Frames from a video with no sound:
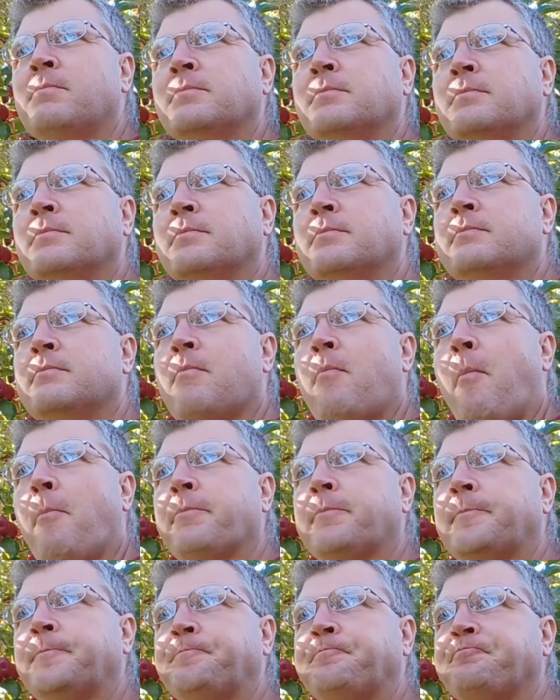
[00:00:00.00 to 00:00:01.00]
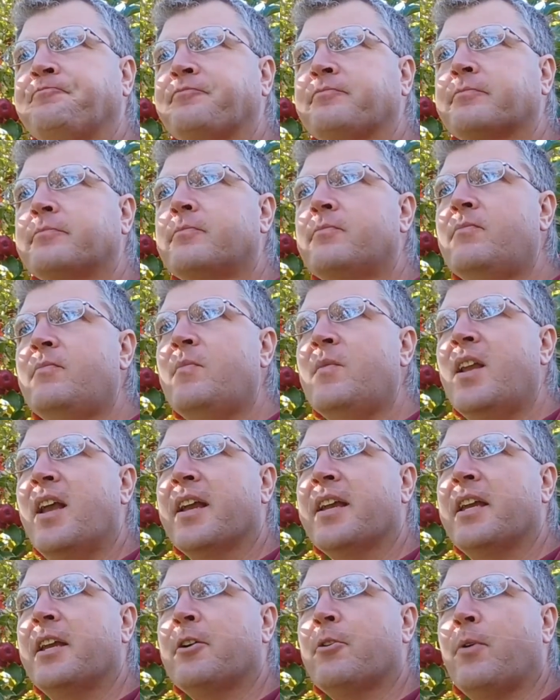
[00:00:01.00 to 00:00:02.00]
I
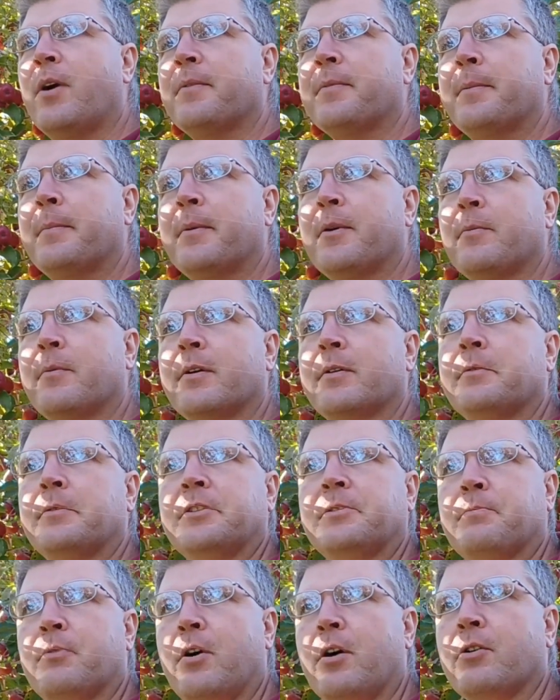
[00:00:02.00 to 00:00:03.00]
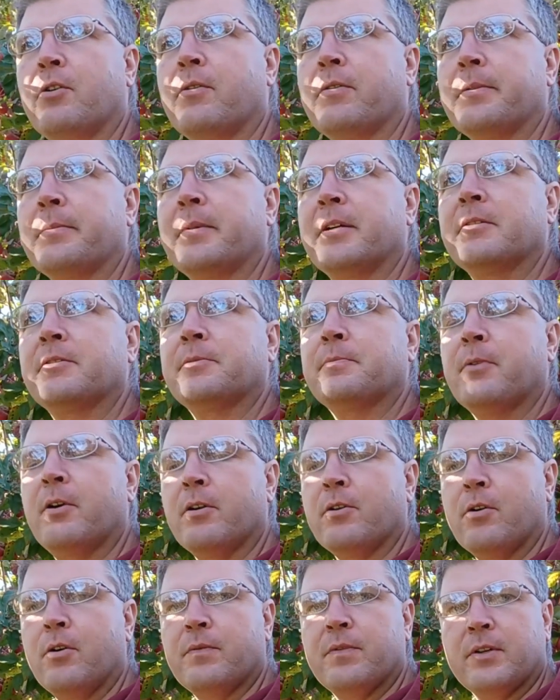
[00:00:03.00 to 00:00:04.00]
can't quite remember when it was brought over, but it was
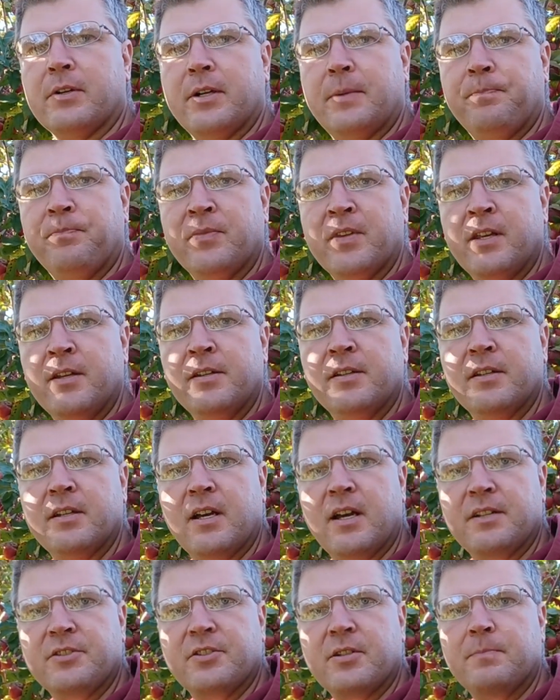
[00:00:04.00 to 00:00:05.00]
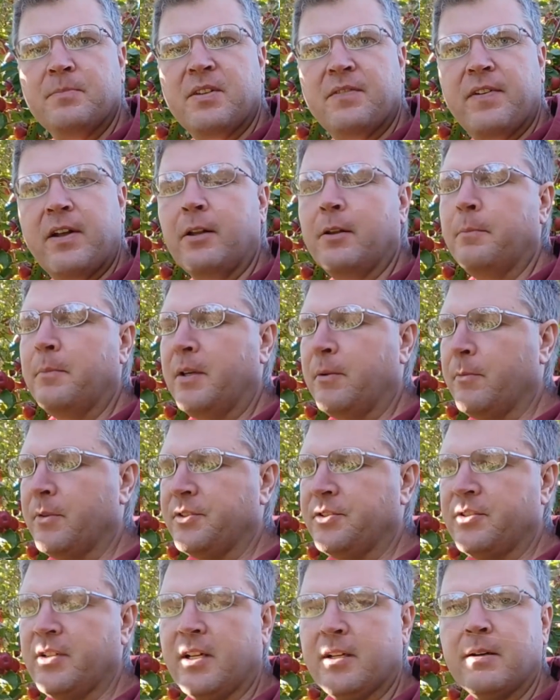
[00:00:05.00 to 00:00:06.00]
brought over, and some development
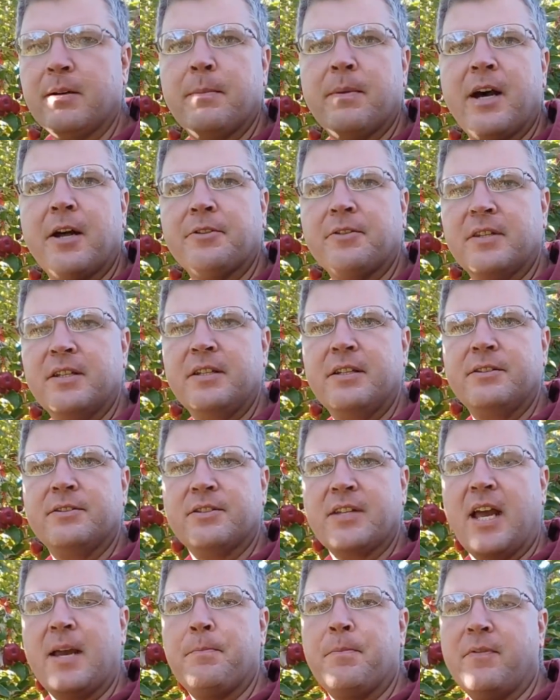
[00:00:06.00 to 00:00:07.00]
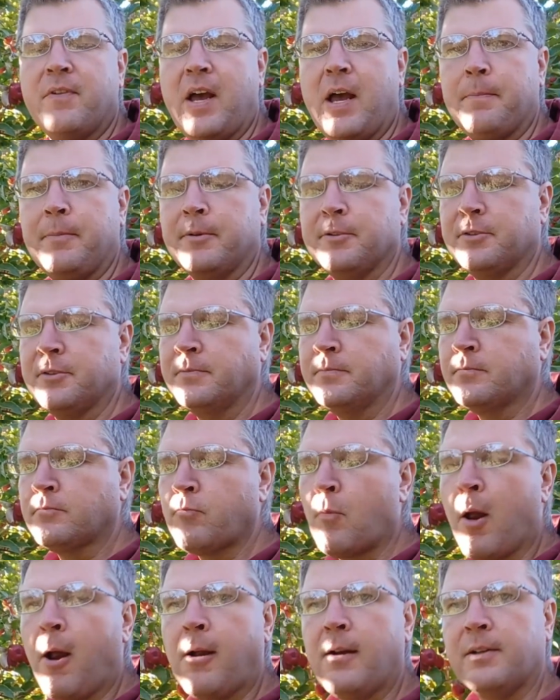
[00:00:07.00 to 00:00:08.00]
was done about these type of apples.
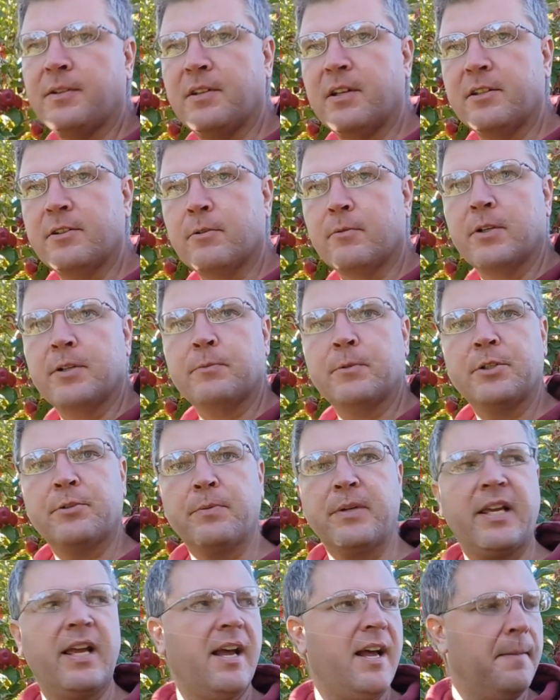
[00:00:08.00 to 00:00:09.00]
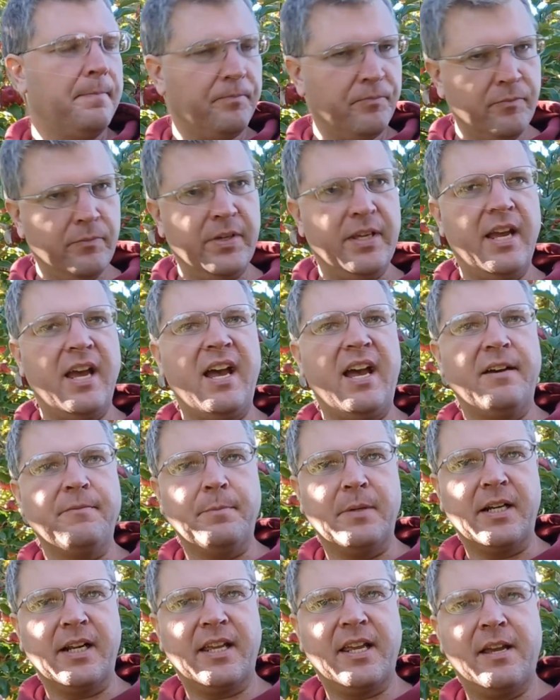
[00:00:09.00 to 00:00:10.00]
Another one which we have,
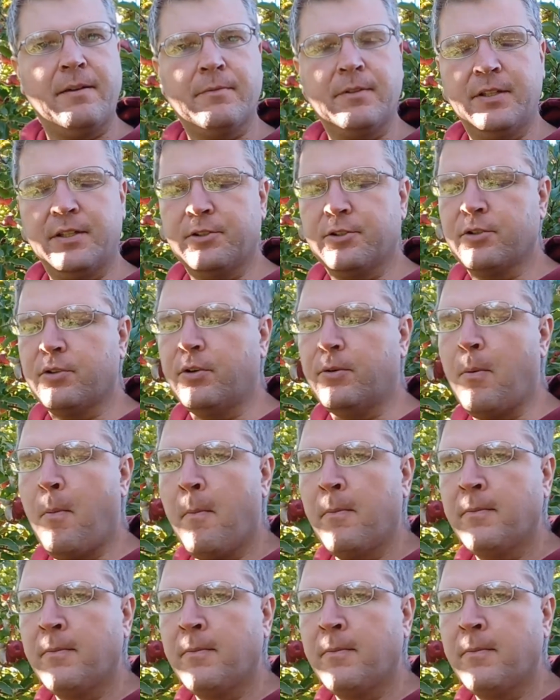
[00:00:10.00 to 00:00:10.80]
but I can't really show